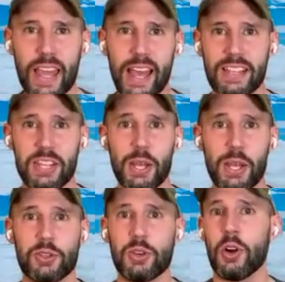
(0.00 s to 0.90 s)

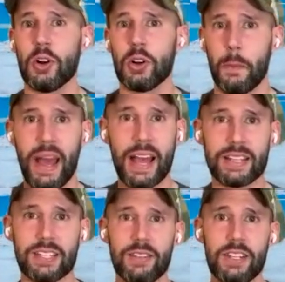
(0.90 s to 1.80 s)
Exhale strong,
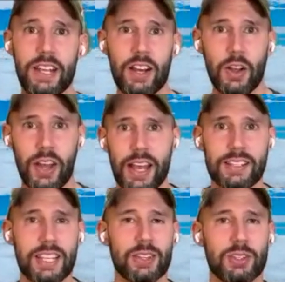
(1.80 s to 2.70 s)
passive inhale.
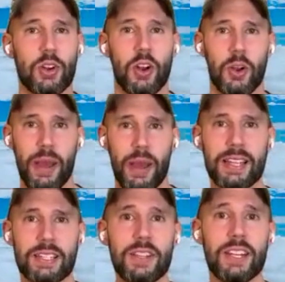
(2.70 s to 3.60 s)
Exhale strong,
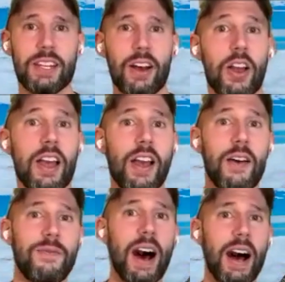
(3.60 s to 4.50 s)
passive inhale.
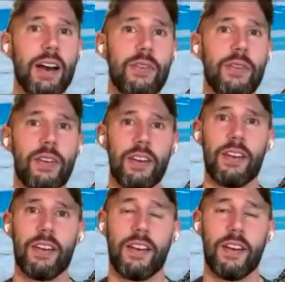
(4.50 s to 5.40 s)
5,
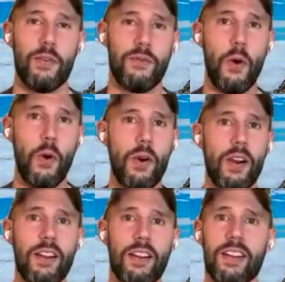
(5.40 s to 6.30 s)

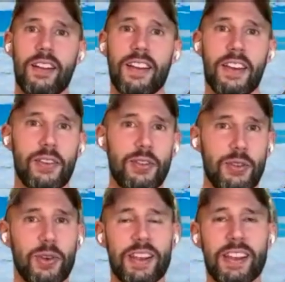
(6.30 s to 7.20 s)
4,
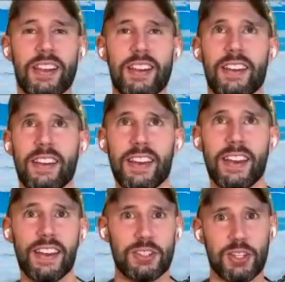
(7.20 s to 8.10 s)
3,
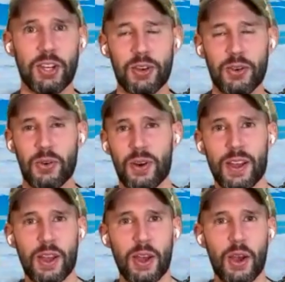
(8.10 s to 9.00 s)
2,
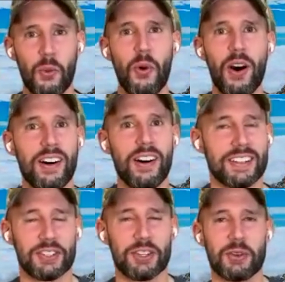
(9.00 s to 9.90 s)

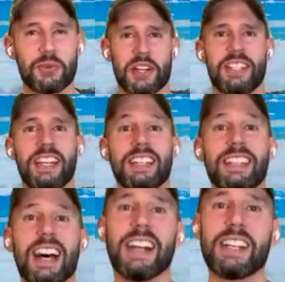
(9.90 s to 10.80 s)
1. Good work. Take a
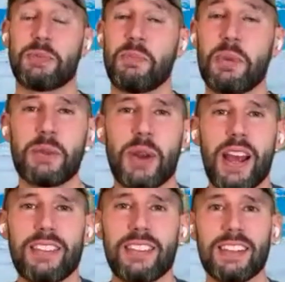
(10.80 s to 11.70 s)
nice big
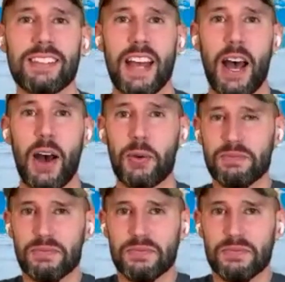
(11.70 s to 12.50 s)
breath in now.